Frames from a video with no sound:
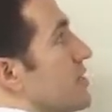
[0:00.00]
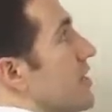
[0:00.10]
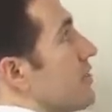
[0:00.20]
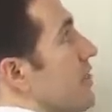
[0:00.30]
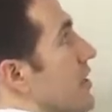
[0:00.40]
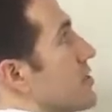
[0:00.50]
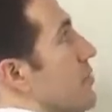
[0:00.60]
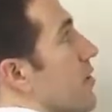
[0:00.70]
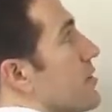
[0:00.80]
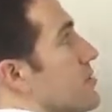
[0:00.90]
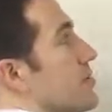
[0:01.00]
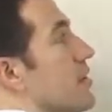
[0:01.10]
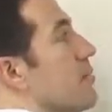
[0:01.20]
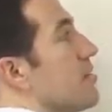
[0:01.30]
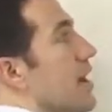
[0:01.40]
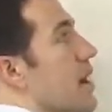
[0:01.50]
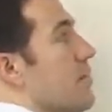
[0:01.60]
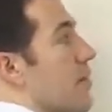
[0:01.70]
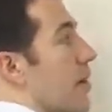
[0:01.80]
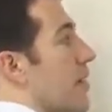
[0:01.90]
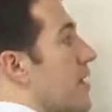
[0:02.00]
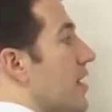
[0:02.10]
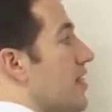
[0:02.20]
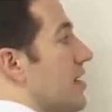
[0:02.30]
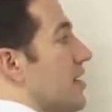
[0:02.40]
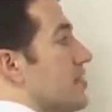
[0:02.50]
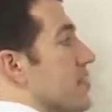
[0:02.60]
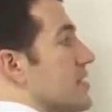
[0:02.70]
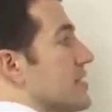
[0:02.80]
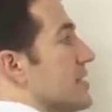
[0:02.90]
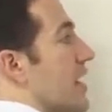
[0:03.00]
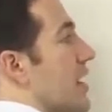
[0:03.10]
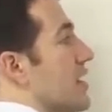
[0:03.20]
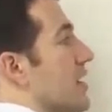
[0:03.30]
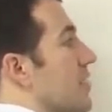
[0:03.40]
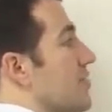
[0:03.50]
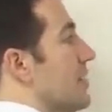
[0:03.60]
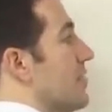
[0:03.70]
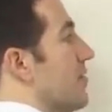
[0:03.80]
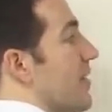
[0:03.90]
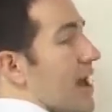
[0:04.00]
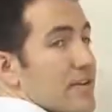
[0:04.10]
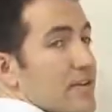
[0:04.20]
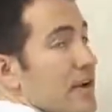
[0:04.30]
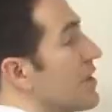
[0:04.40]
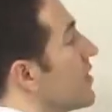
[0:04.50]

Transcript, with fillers: It's not a fraction bar, it's a straight up and down bar that expresses the idea of given that, right?